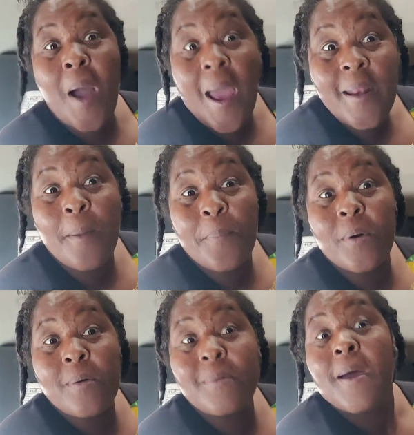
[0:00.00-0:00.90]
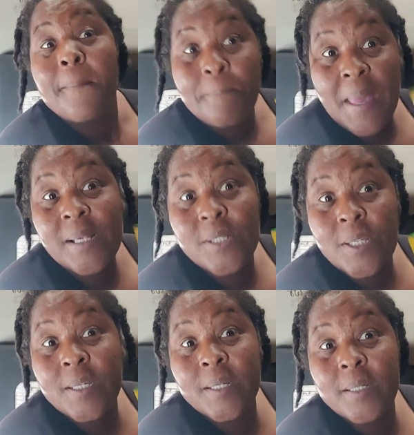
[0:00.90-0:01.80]
pineapple
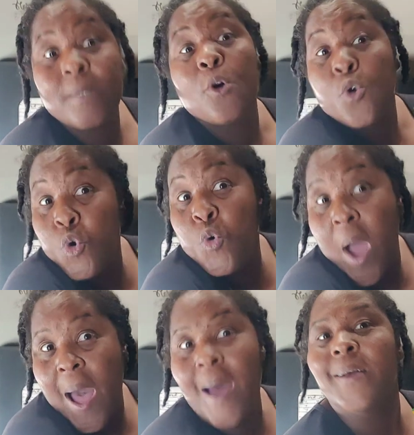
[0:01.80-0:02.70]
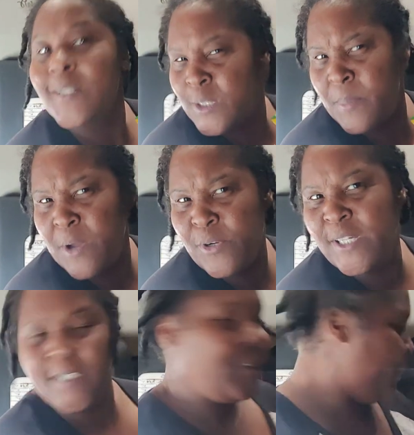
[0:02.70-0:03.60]
makes your hoo-ha smell
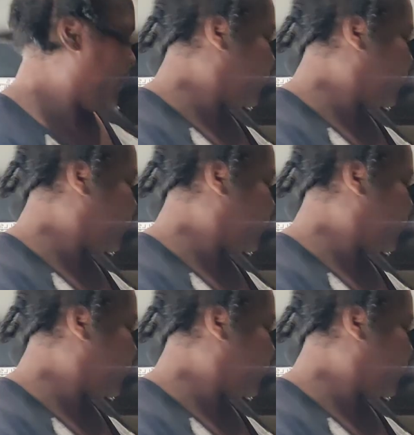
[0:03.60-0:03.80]
good